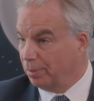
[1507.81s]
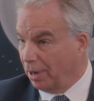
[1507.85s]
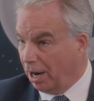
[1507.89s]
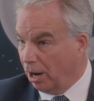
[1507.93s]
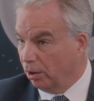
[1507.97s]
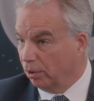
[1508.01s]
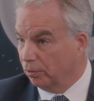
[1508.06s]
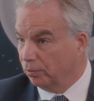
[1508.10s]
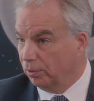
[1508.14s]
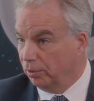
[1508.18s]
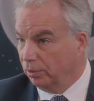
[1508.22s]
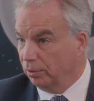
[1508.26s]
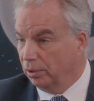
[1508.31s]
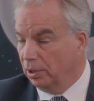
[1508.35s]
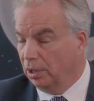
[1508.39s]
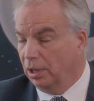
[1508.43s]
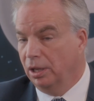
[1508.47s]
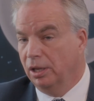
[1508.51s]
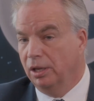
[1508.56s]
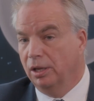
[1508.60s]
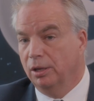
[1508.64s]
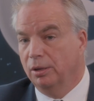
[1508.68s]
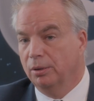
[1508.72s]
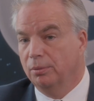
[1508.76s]
powerful.
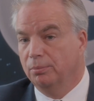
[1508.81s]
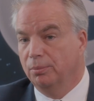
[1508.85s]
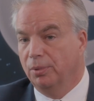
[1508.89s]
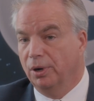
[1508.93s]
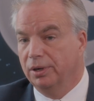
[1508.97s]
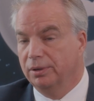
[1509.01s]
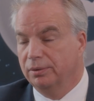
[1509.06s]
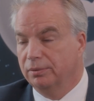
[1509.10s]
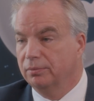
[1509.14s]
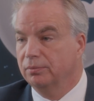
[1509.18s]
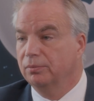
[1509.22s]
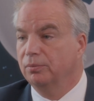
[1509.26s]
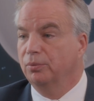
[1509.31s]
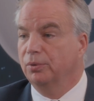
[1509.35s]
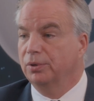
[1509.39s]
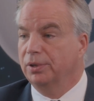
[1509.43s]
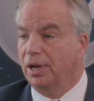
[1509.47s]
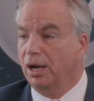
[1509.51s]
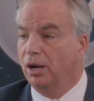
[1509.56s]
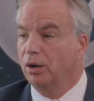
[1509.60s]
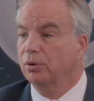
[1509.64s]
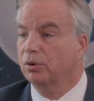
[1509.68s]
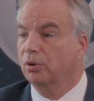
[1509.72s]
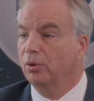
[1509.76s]
But we're
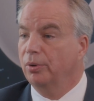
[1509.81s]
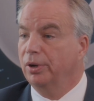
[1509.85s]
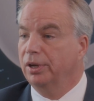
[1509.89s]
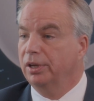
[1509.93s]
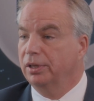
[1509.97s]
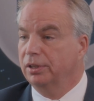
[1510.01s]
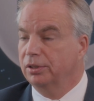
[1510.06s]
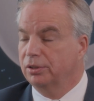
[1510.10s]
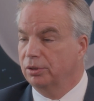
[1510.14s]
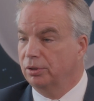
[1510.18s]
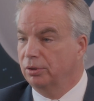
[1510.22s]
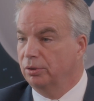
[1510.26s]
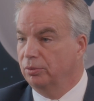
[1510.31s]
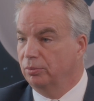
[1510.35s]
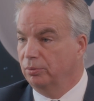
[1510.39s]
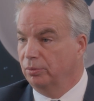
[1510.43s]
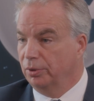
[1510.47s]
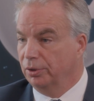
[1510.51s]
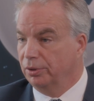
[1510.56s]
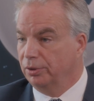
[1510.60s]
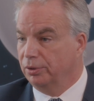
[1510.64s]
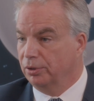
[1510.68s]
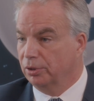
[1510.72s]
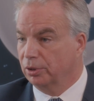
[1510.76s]
now going into,
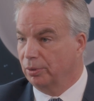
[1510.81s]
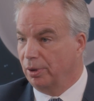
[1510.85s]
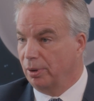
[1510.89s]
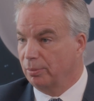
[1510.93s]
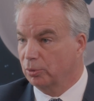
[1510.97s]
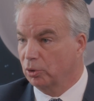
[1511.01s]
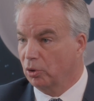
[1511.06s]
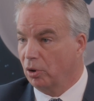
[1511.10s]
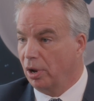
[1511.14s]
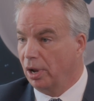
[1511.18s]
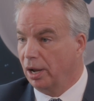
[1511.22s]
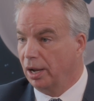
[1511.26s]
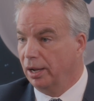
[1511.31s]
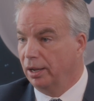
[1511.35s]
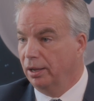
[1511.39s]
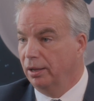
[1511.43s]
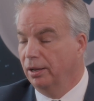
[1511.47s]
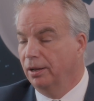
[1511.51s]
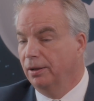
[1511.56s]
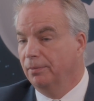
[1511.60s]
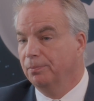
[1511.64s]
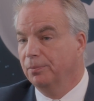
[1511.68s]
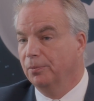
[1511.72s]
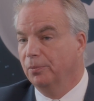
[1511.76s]
with the neuro MRI,
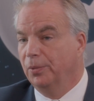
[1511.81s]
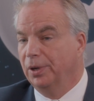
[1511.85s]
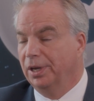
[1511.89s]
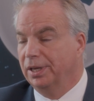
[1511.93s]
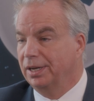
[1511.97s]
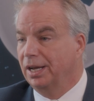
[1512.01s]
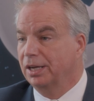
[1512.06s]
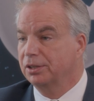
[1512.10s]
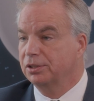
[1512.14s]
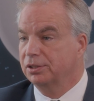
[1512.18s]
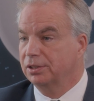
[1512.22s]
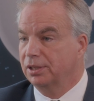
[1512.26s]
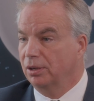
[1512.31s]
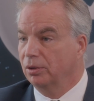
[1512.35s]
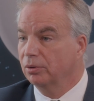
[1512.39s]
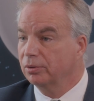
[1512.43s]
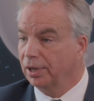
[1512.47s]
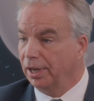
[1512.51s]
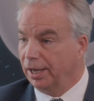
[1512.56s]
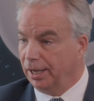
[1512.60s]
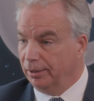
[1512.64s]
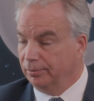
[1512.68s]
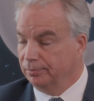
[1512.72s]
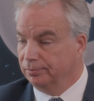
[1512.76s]
we can actually say,
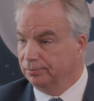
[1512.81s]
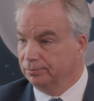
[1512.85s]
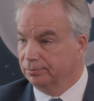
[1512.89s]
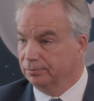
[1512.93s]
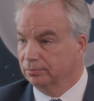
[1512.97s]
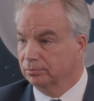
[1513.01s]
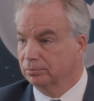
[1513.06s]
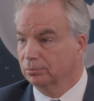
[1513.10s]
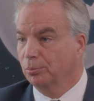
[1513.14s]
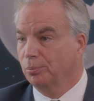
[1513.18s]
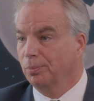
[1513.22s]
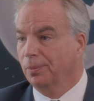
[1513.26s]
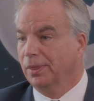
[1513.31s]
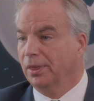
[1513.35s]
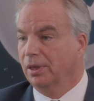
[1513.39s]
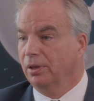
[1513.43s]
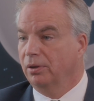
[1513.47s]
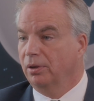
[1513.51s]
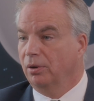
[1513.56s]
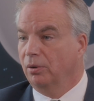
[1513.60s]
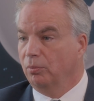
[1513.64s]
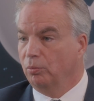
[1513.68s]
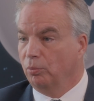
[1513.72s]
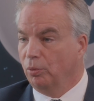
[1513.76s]
okay,
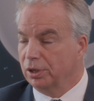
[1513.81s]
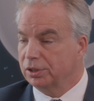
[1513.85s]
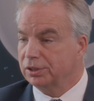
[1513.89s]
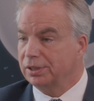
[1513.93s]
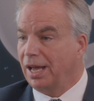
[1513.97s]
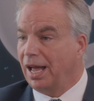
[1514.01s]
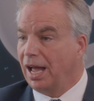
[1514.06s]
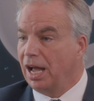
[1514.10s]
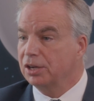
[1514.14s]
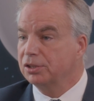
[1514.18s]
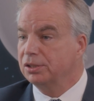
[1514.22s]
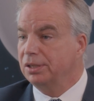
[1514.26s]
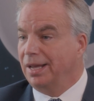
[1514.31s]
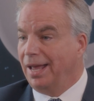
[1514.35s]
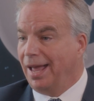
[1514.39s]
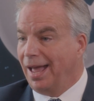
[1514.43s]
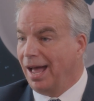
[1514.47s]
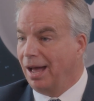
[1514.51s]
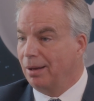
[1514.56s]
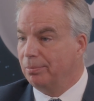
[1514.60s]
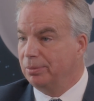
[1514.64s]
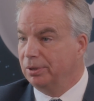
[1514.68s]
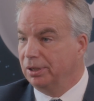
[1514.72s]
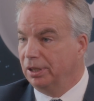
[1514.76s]
what's actually
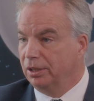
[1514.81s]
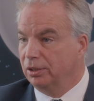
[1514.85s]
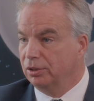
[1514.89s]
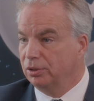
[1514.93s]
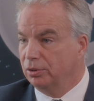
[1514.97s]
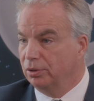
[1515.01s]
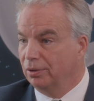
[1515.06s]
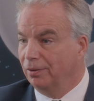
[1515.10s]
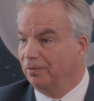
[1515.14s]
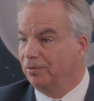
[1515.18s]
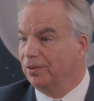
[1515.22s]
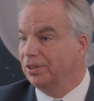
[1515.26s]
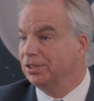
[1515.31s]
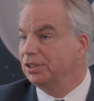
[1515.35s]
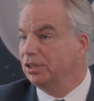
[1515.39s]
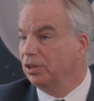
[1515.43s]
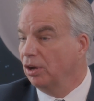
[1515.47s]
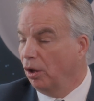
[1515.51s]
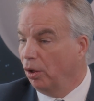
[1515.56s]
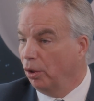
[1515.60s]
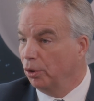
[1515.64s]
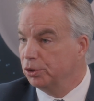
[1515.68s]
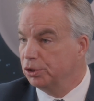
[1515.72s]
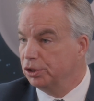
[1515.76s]
happening to the
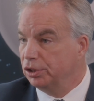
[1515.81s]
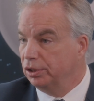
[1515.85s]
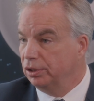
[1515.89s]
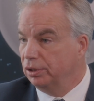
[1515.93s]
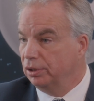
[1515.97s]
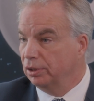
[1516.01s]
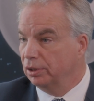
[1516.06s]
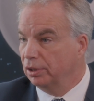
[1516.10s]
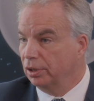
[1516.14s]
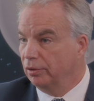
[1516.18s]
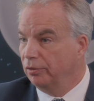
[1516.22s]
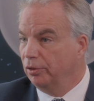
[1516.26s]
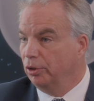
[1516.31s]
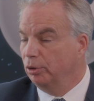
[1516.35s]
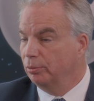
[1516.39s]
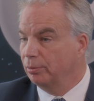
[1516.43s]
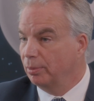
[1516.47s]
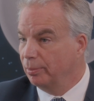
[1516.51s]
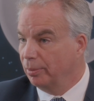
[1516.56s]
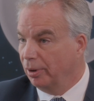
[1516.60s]
physiology of the human